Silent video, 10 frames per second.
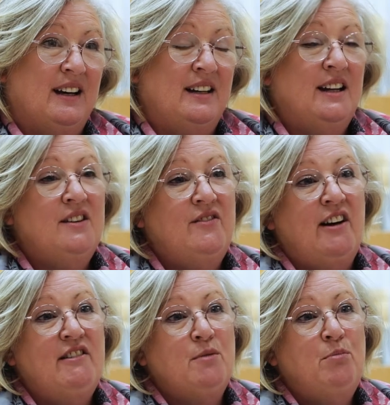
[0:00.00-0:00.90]
Another
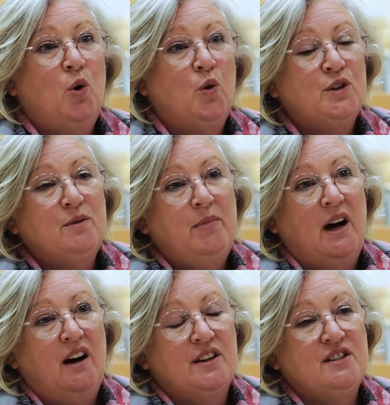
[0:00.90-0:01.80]
very important
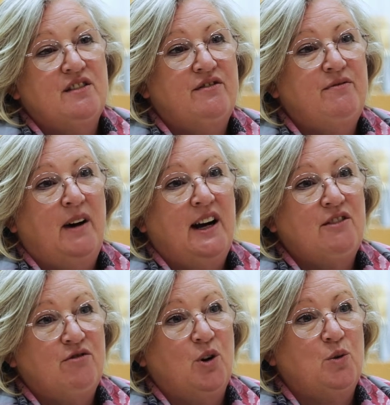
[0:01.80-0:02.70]
part of my
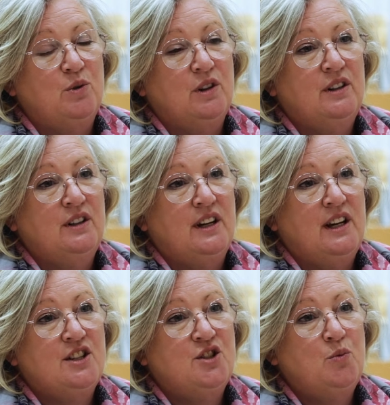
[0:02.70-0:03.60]
role
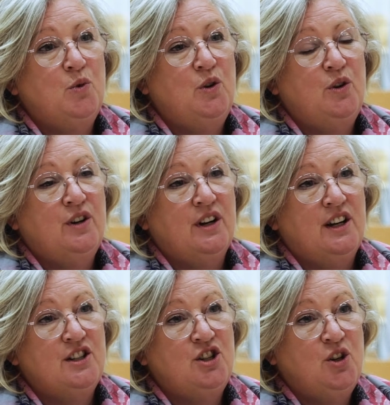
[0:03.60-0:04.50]
is to work
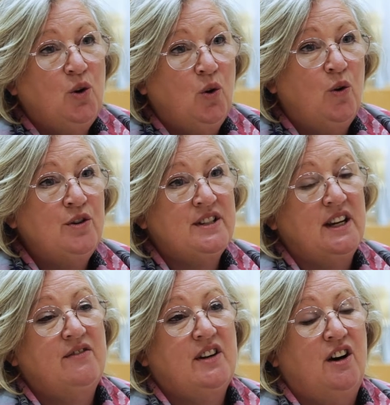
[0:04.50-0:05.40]
as your
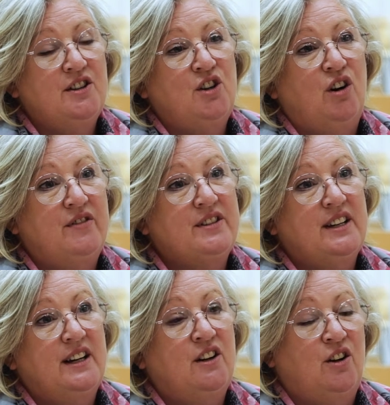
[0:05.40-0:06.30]
safeguarding
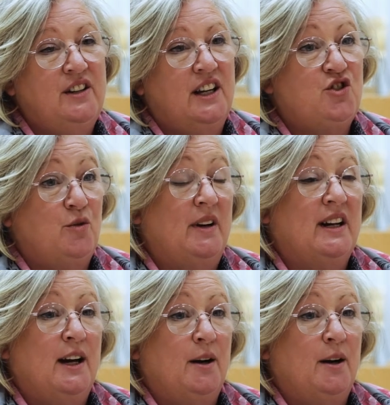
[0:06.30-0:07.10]
officer on the Ystrad Mynach